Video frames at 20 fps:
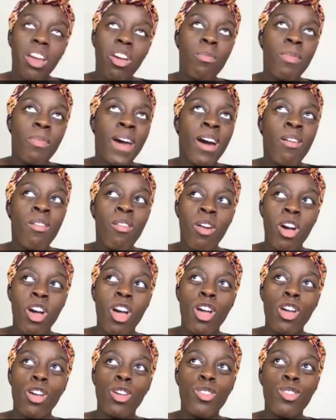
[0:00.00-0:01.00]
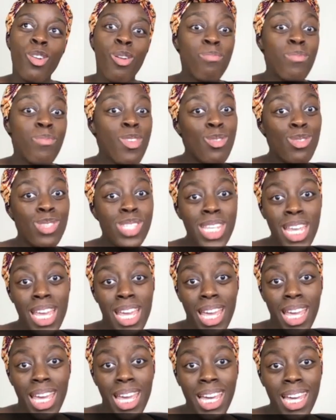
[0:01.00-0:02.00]
about your
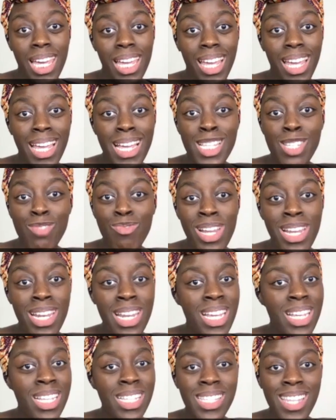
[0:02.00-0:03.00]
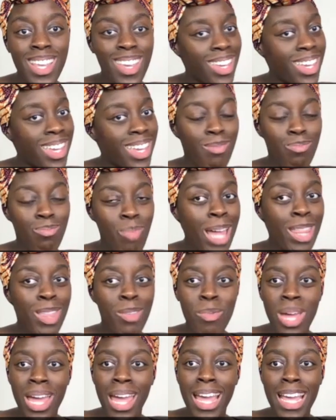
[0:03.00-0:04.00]
music. He's really, by the
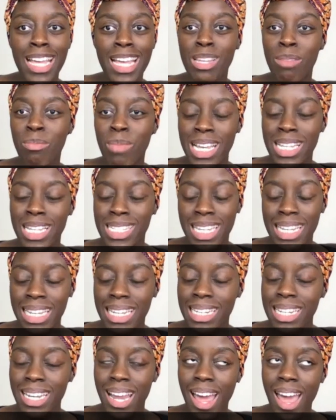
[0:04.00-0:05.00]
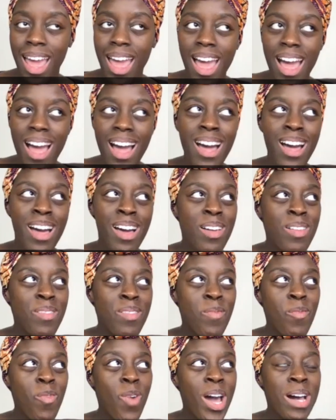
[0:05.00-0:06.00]
way, he's amazing.
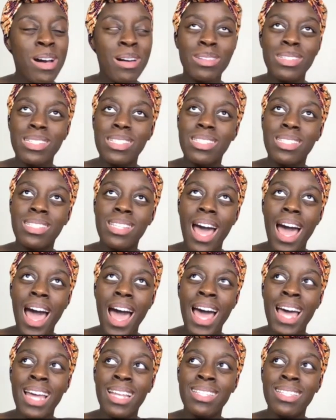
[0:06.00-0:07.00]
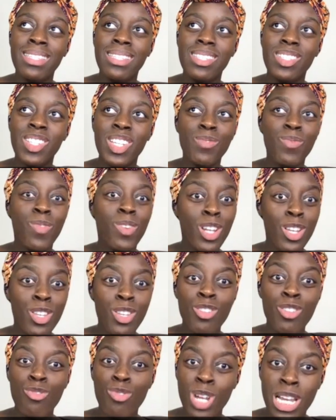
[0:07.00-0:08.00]
What else? And just follow
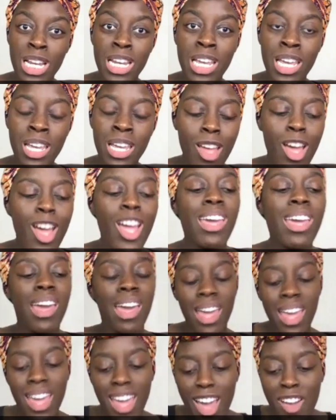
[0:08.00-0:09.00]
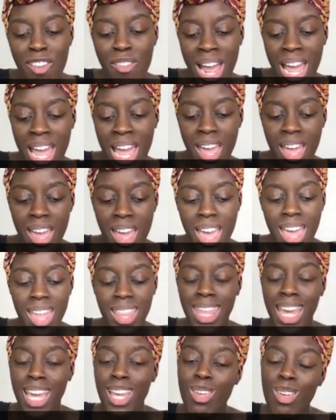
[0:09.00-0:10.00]
you, really. Okay, all right.
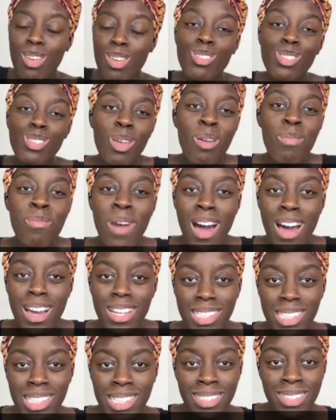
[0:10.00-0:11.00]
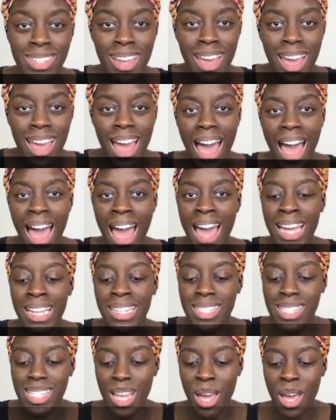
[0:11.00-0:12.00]
Thank you so much.
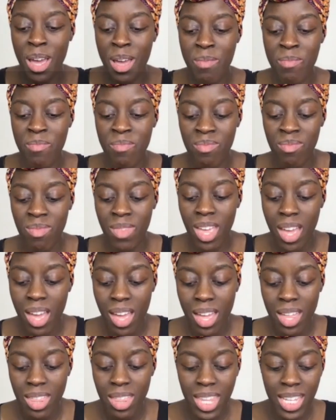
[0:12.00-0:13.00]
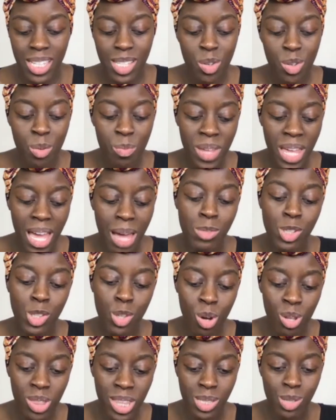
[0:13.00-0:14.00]
And I'm
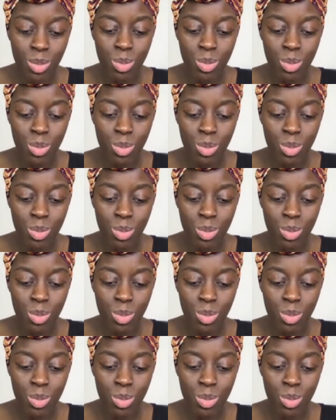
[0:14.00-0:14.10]
sure this will